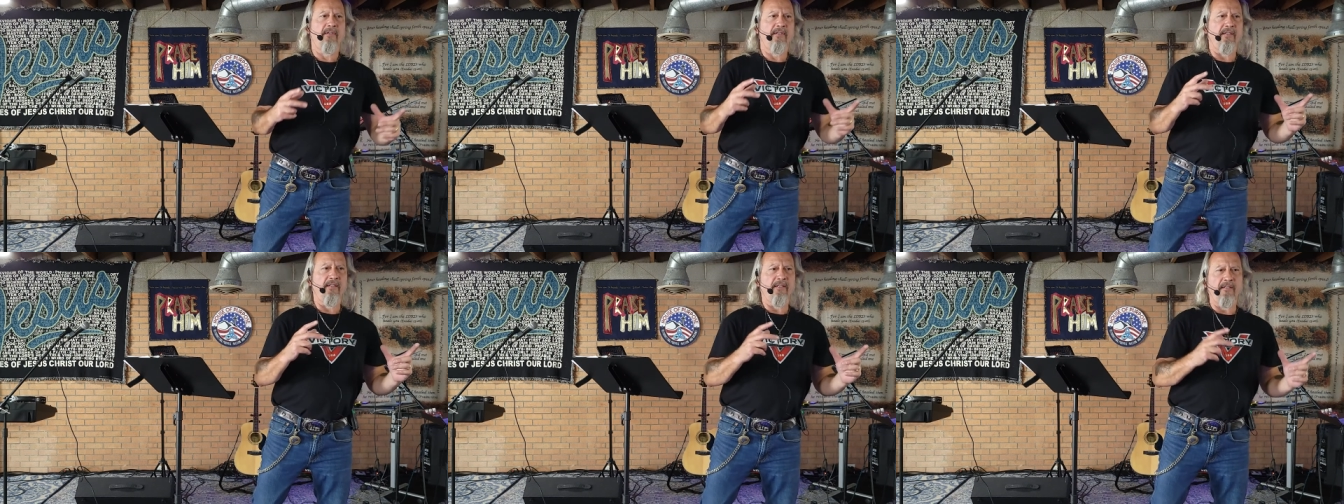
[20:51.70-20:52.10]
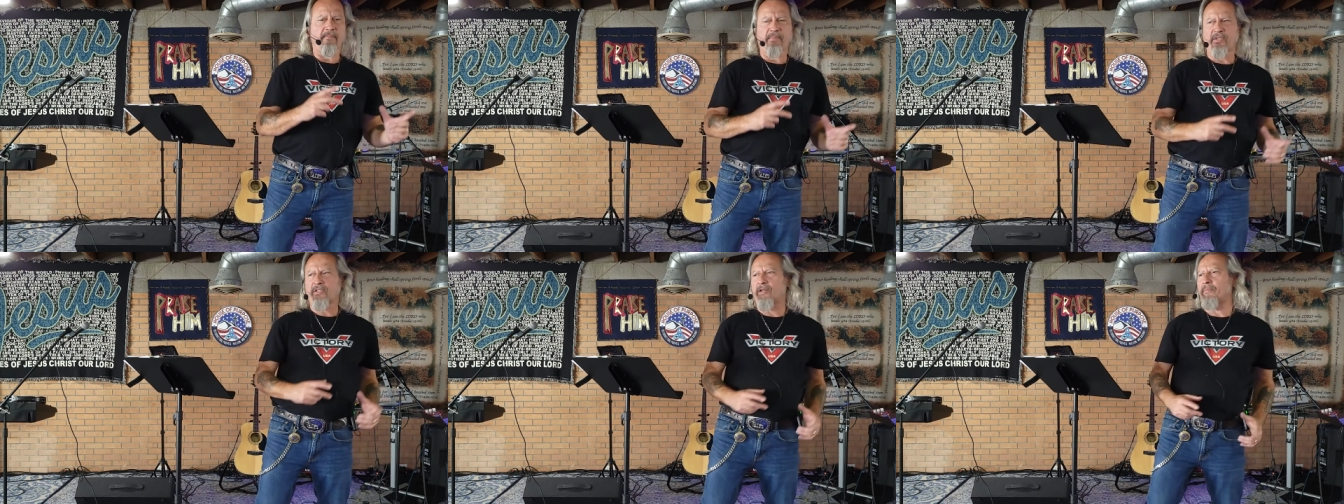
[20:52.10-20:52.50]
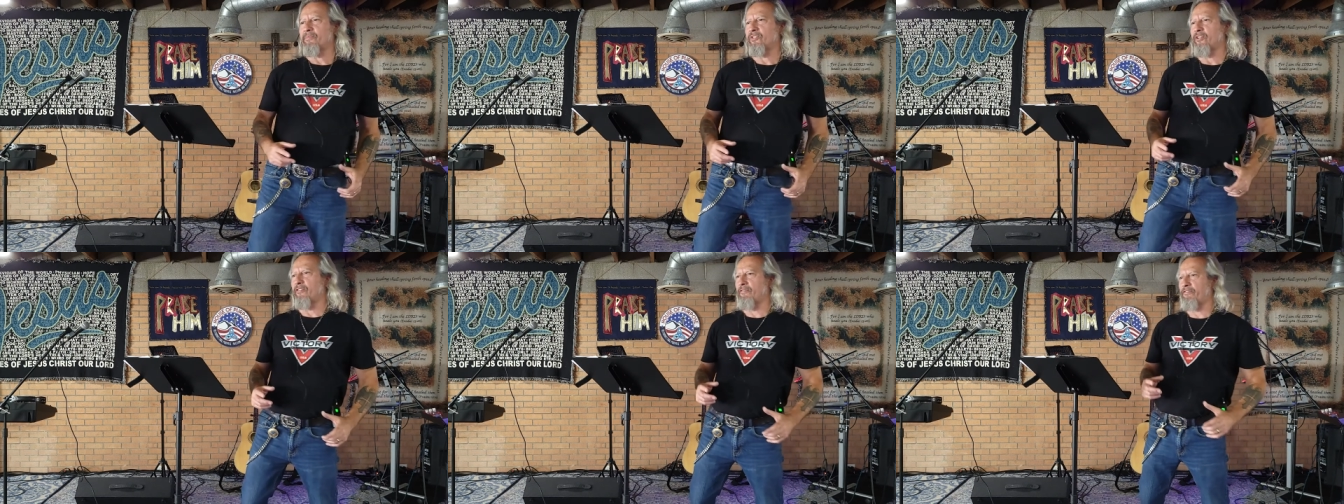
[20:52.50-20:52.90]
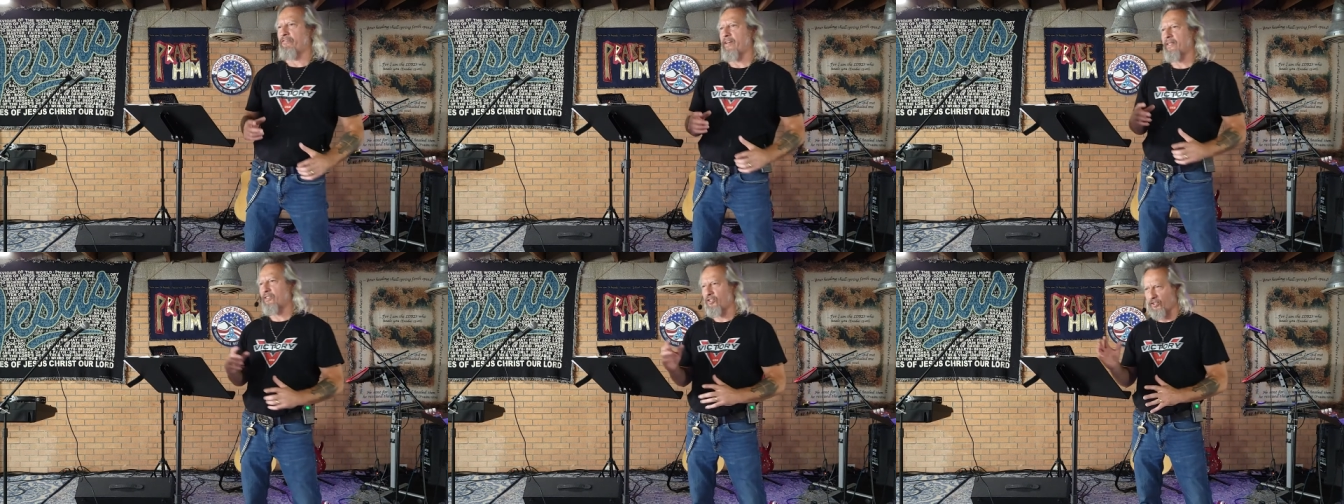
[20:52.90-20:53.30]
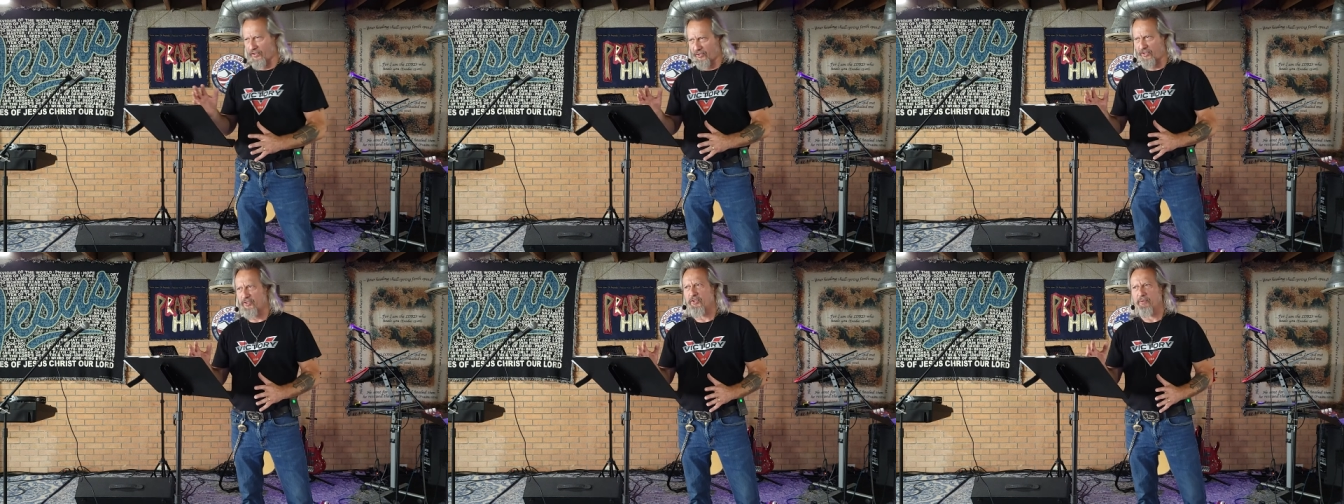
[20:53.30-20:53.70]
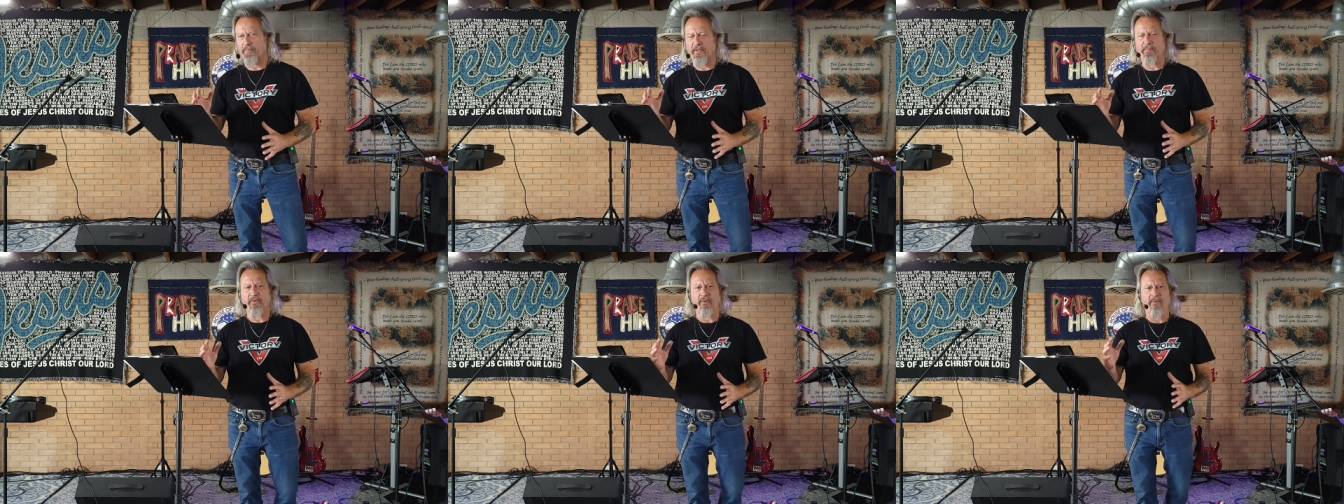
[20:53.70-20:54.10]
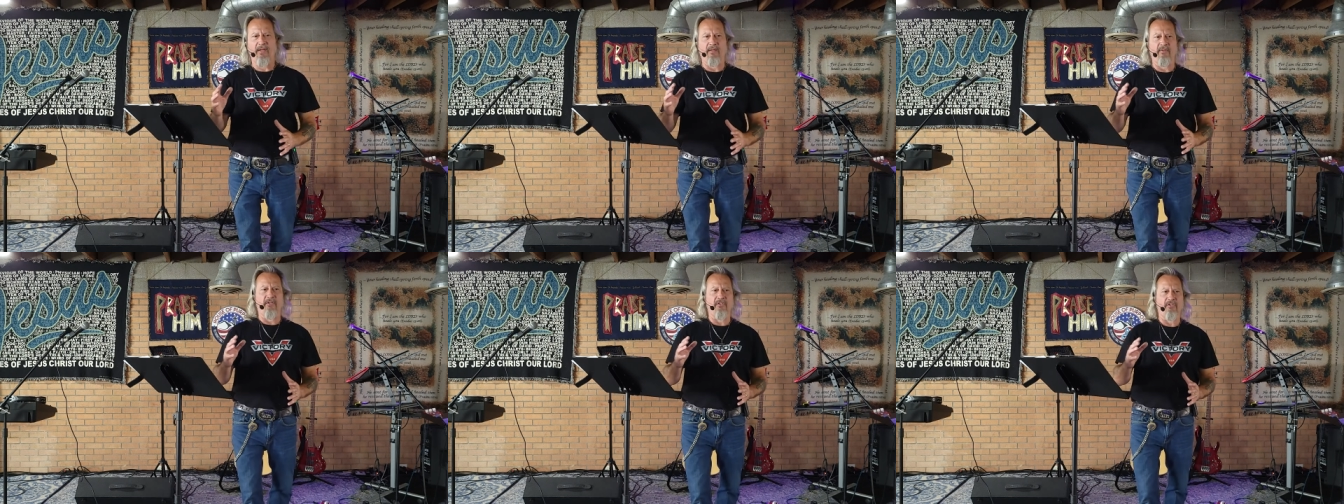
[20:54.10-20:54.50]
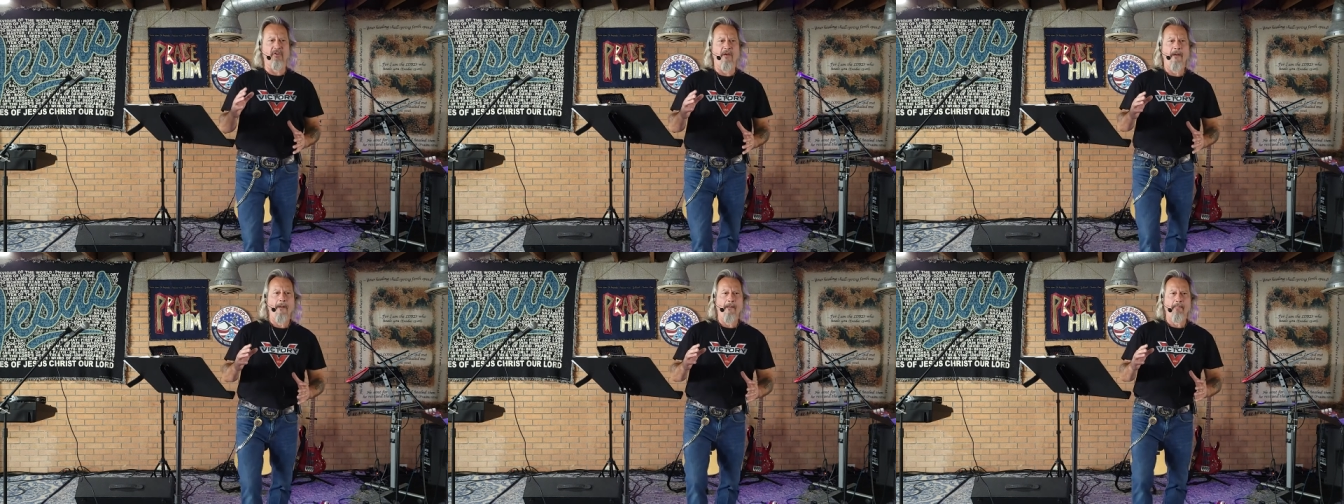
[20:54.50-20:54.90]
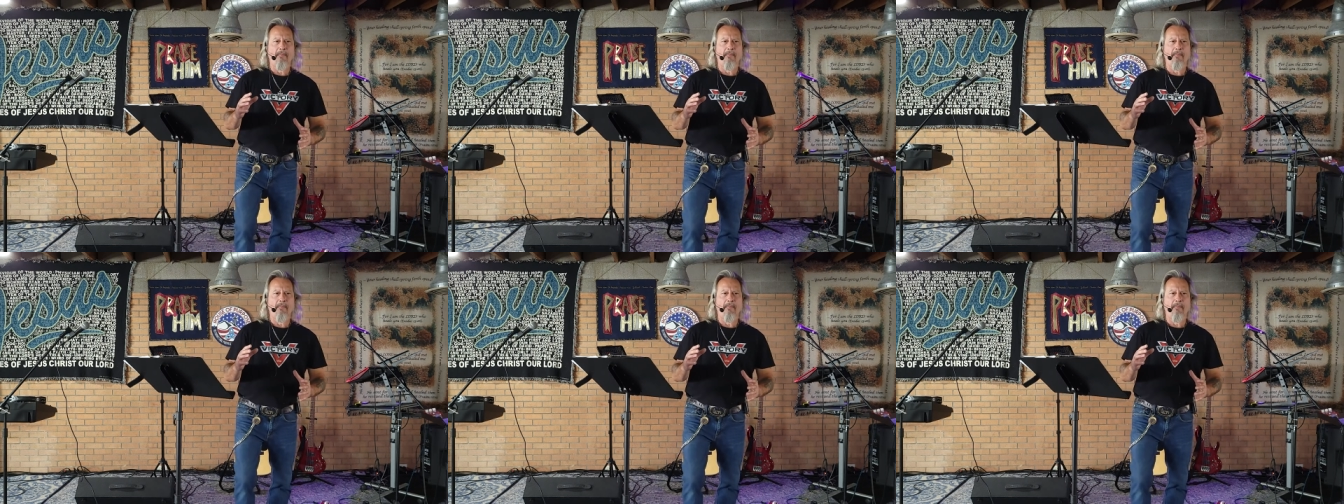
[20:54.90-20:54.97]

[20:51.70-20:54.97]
then it becomes infectious to the people around us